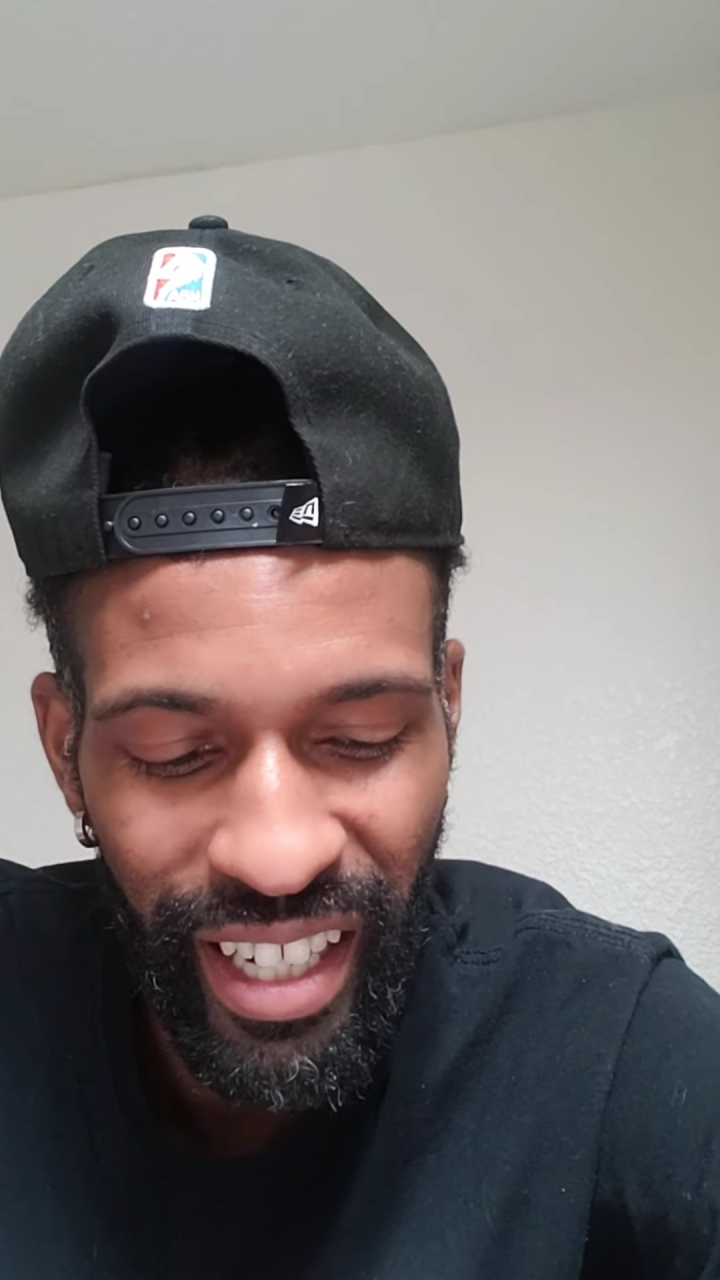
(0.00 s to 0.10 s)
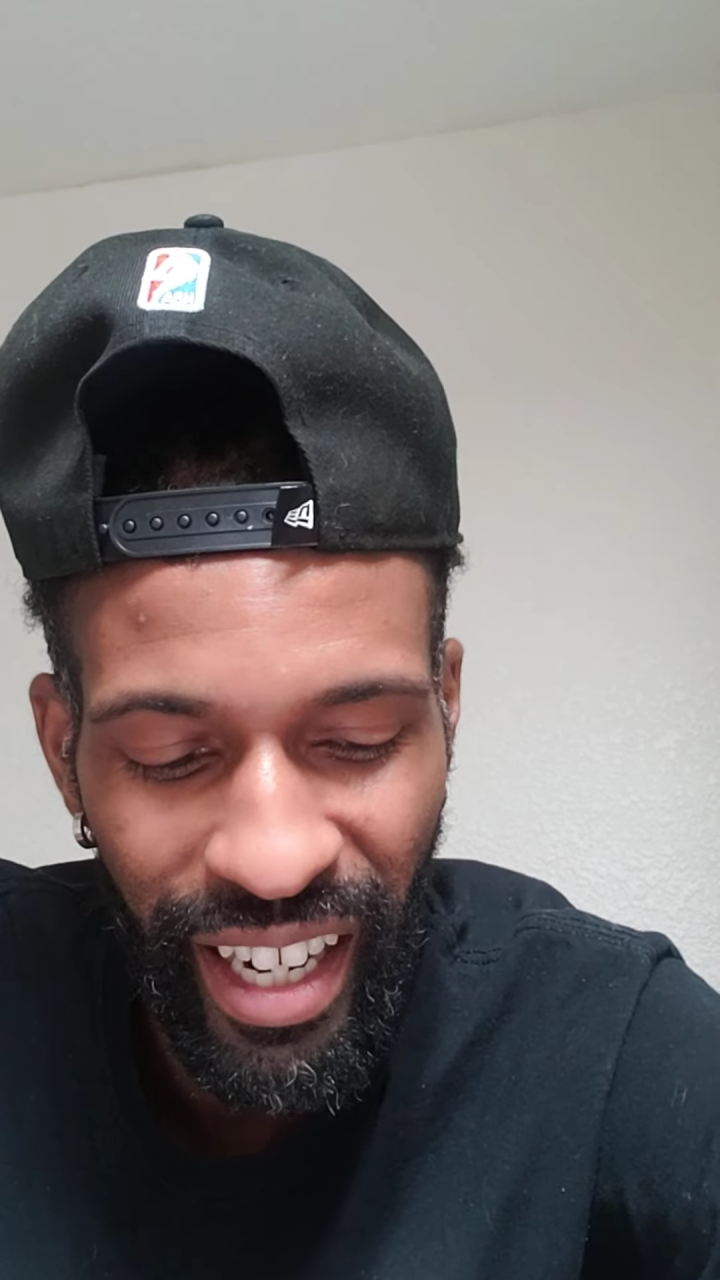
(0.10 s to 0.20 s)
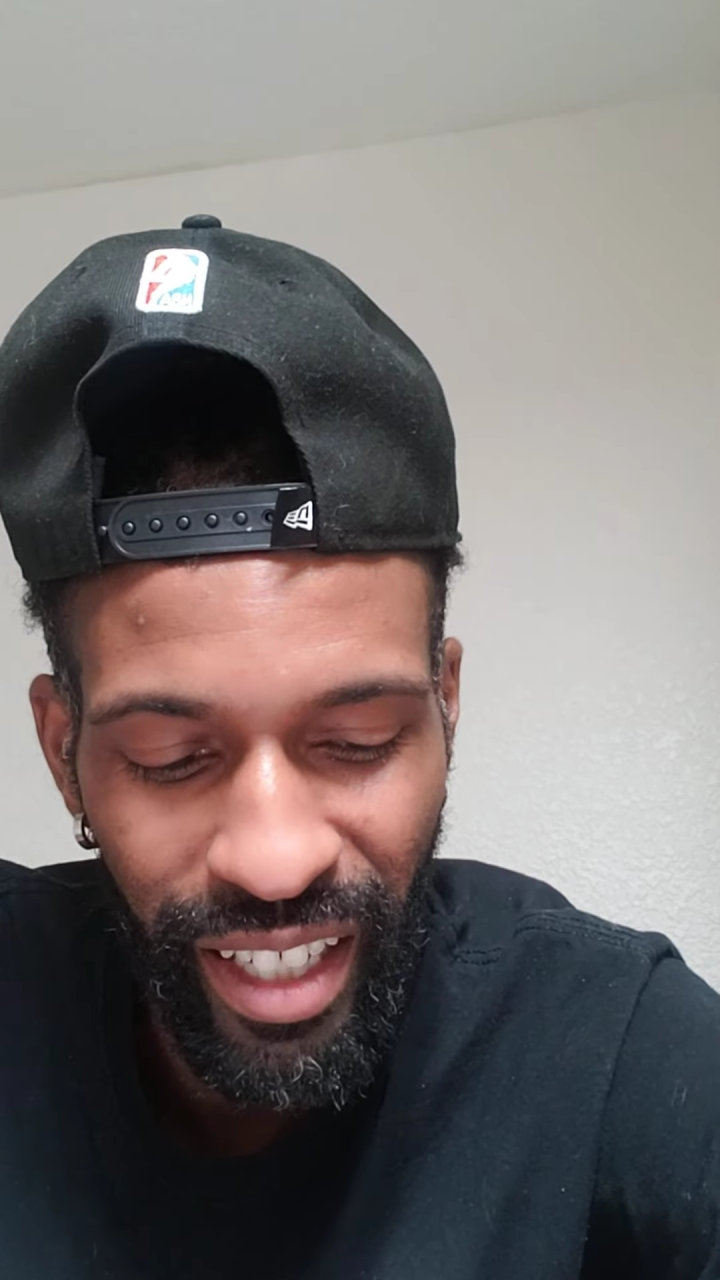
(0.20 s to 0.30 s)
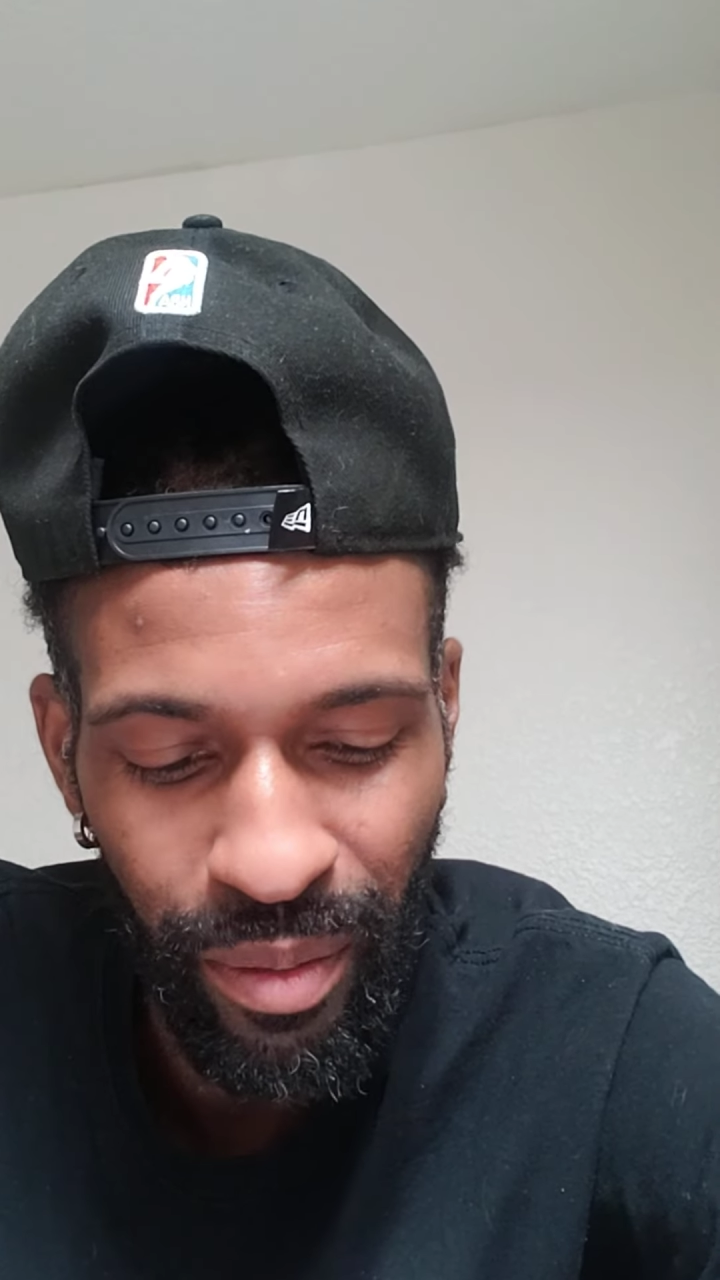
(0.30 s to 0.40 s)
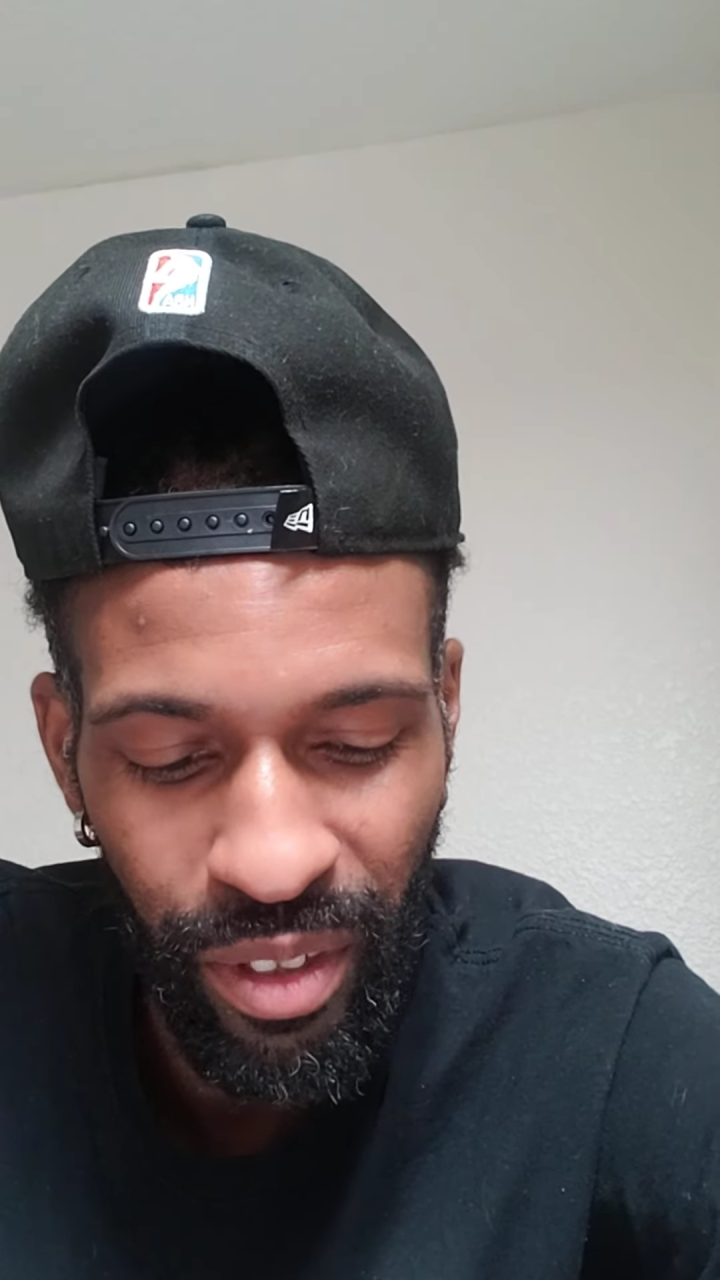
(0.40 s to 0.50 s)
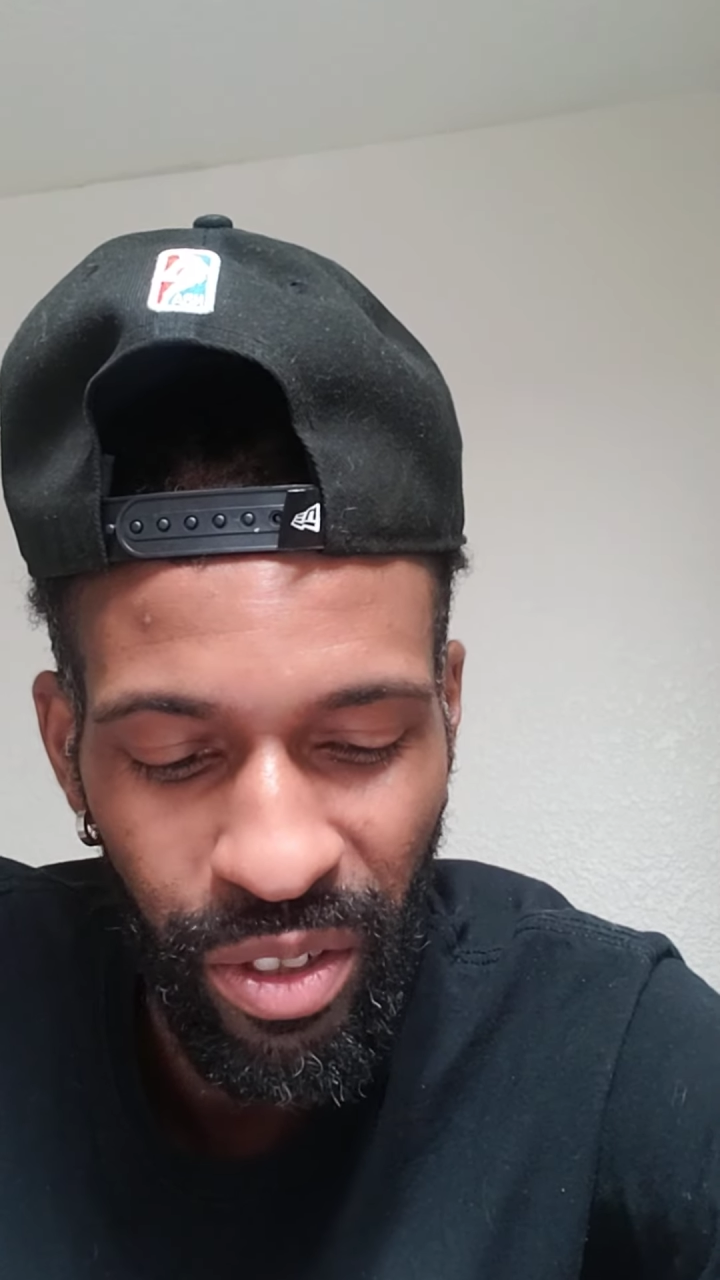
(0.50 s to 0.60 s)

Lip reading: Gate.